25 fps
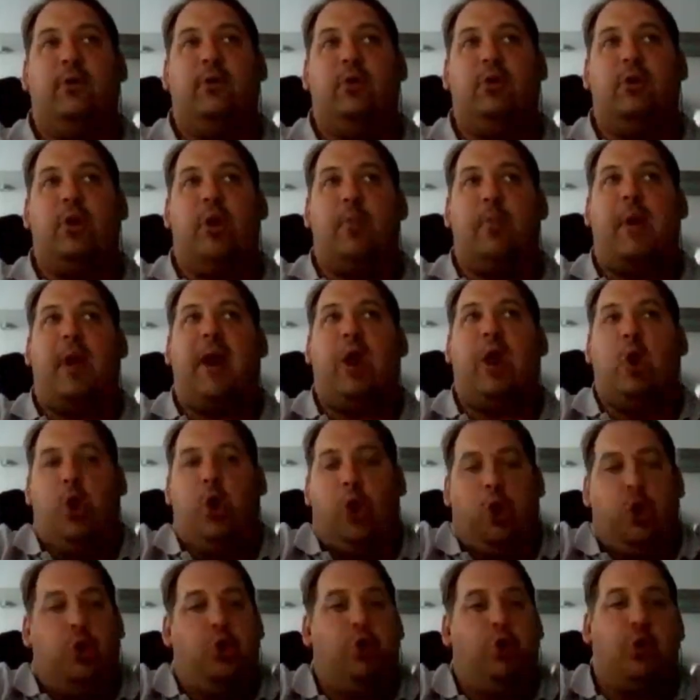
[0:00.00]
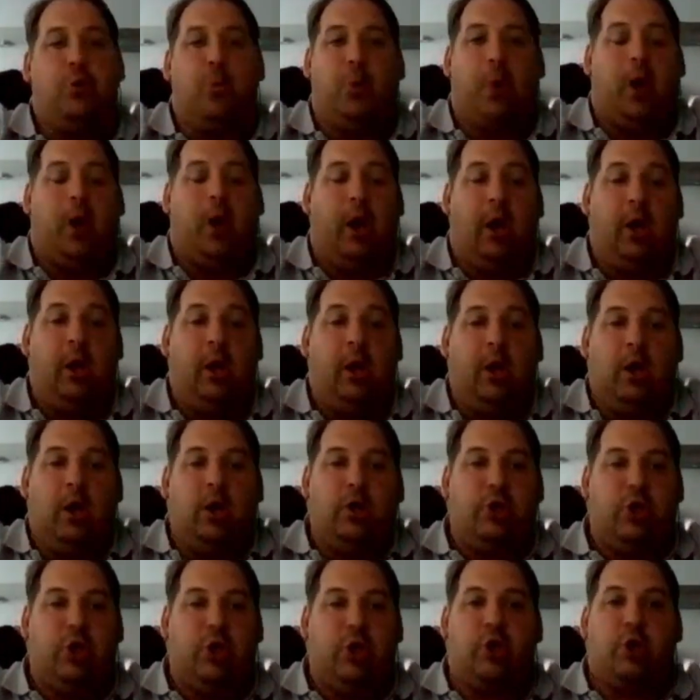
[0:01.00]
no matter who you are.
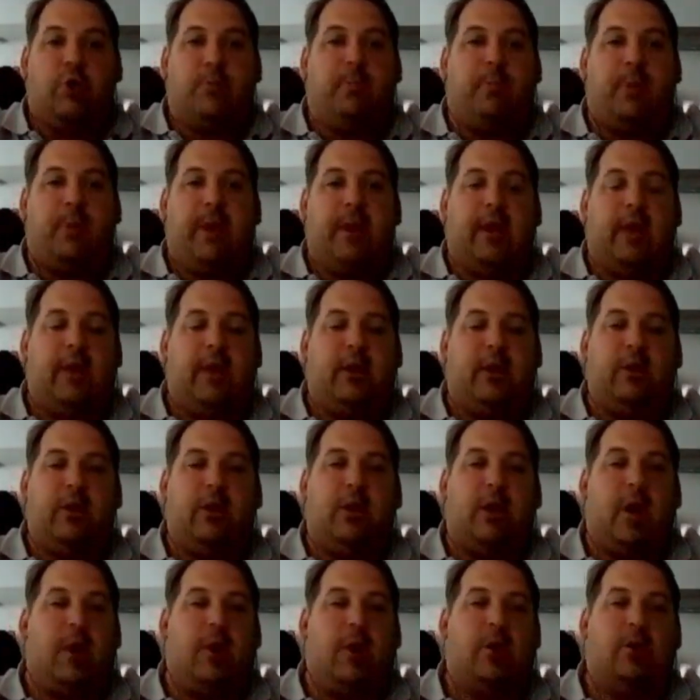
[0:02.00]
You could be,